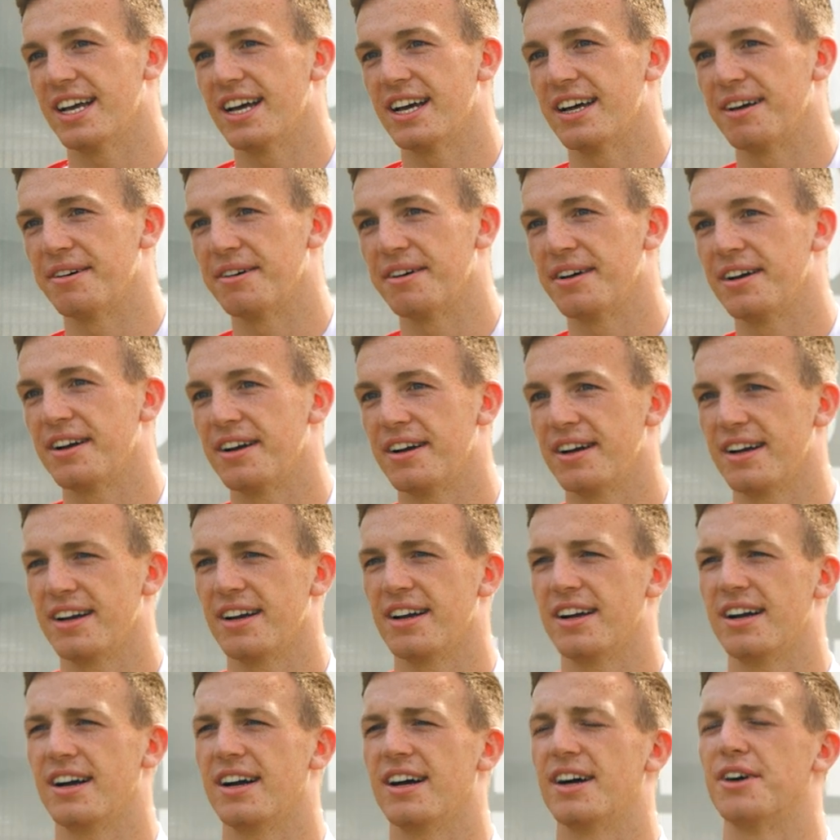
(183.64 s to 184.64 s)
that I'll,
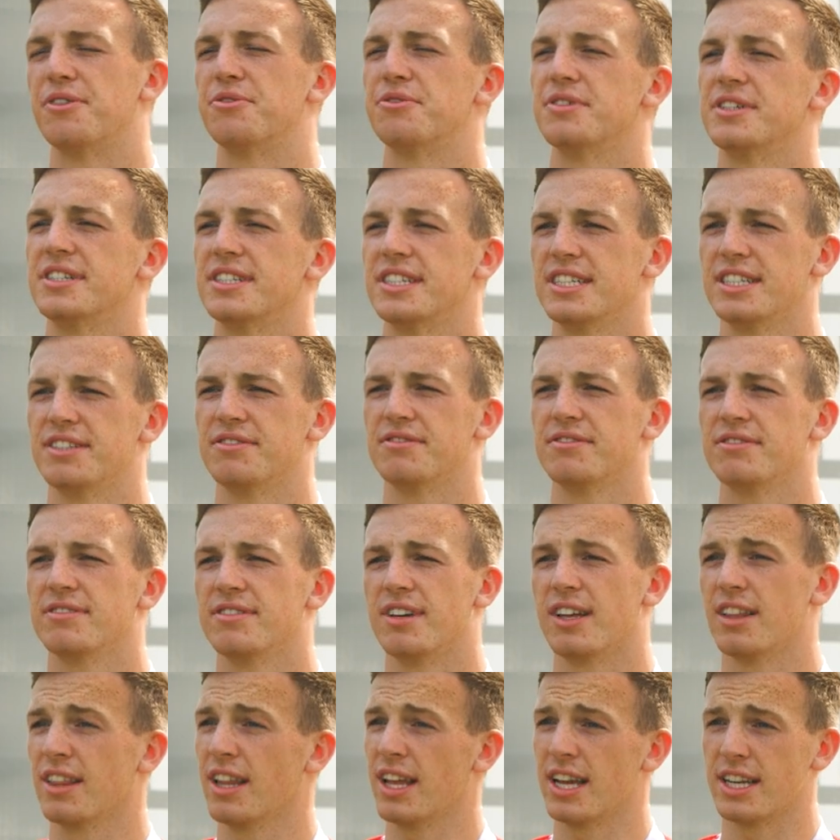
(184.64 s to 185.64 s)
I'll receive,
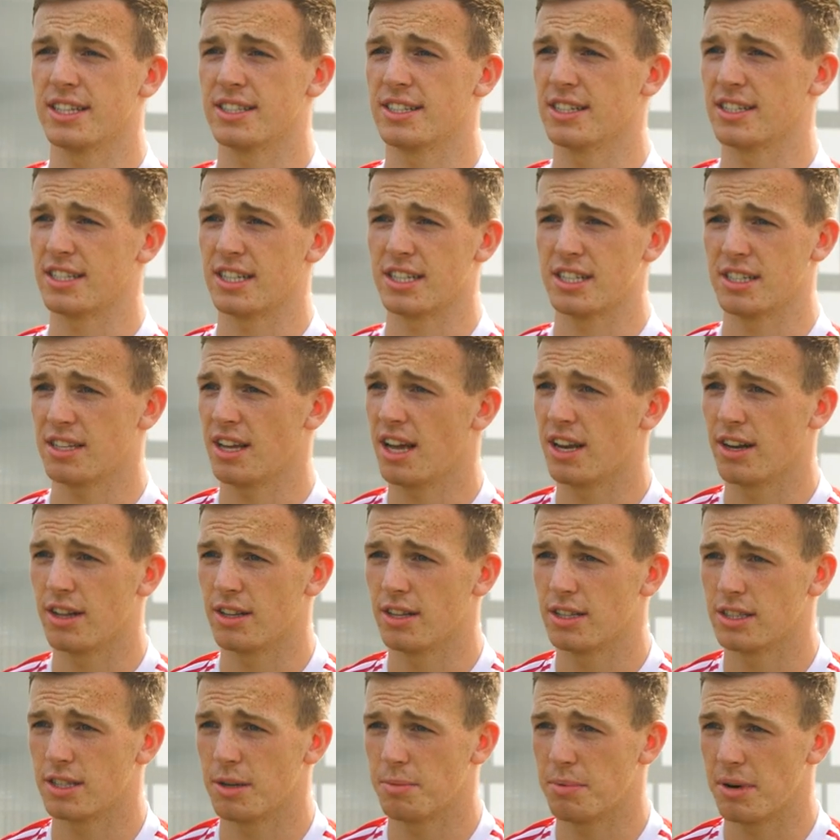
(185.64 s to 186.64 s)
unless there's a,
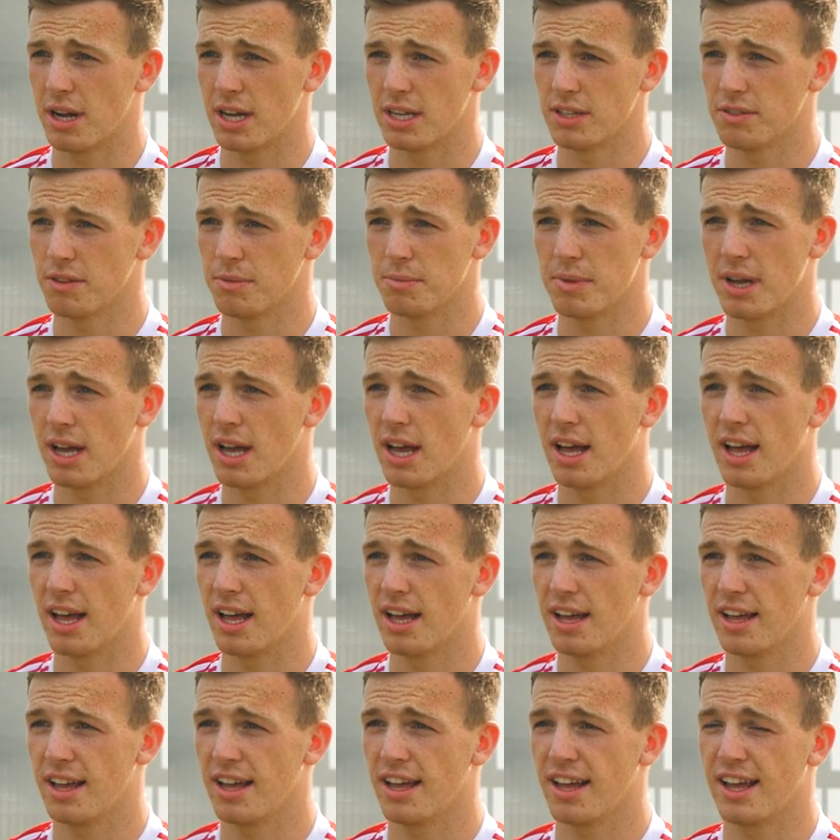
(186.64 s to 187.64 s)
another surprise for me. I,
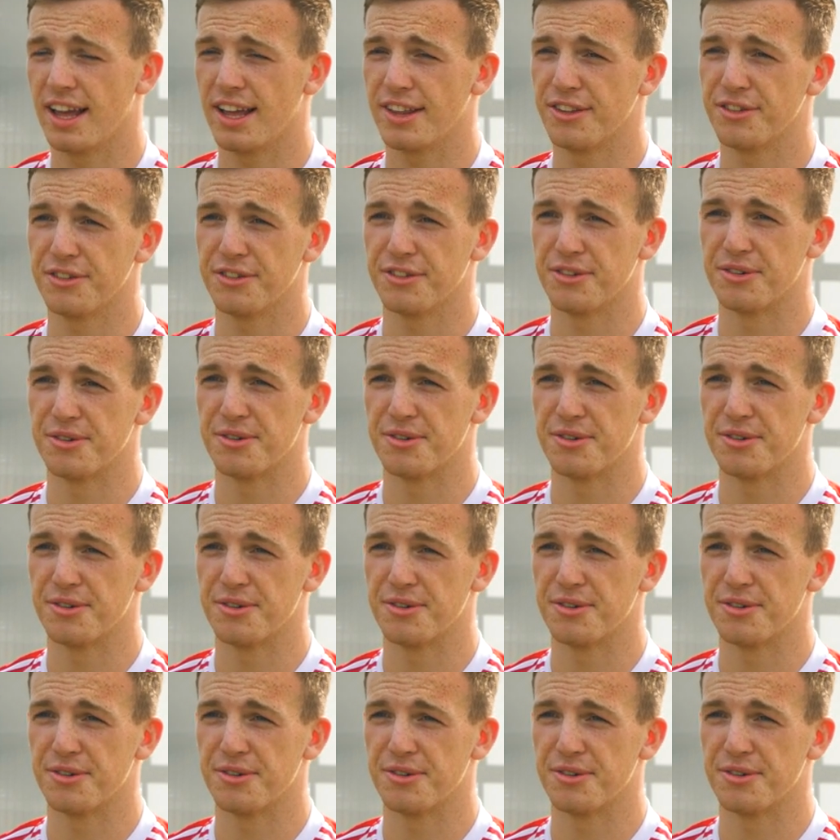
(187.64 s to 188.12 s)
I, I don't